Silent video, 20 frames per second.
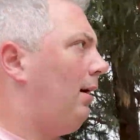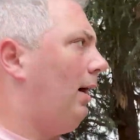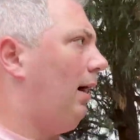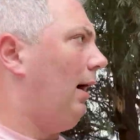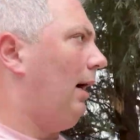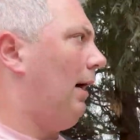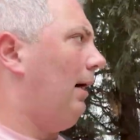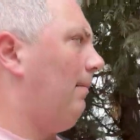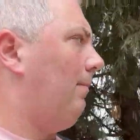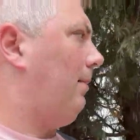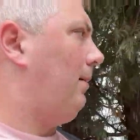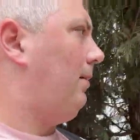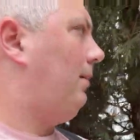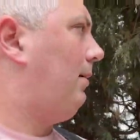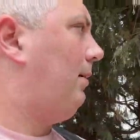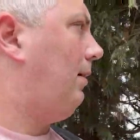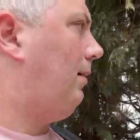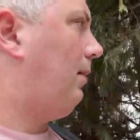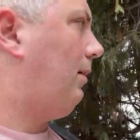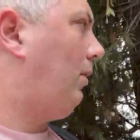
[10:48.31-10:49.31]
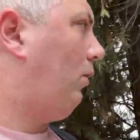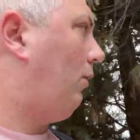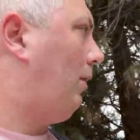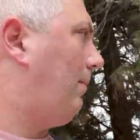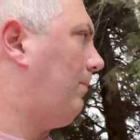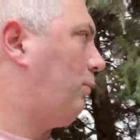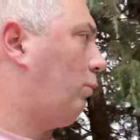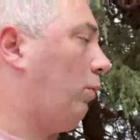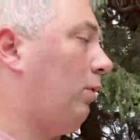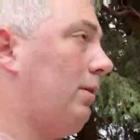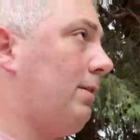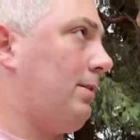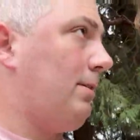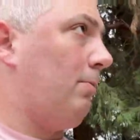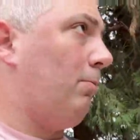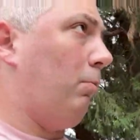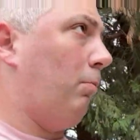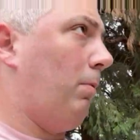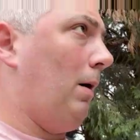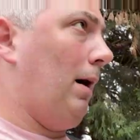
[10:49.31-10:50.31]
going up towards
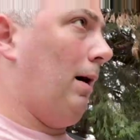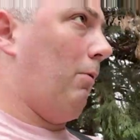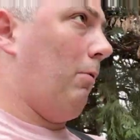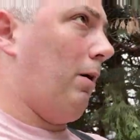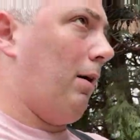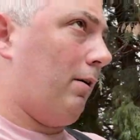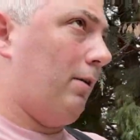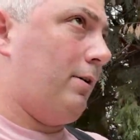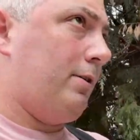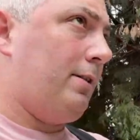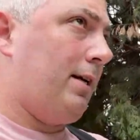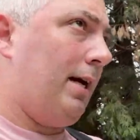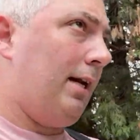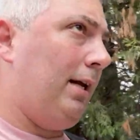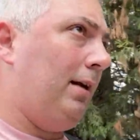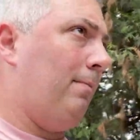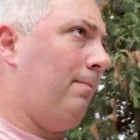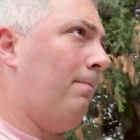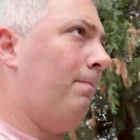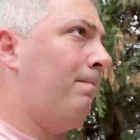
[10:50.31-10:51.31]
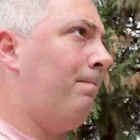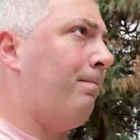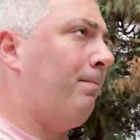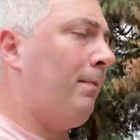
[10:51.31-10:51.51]
Walker Stadium.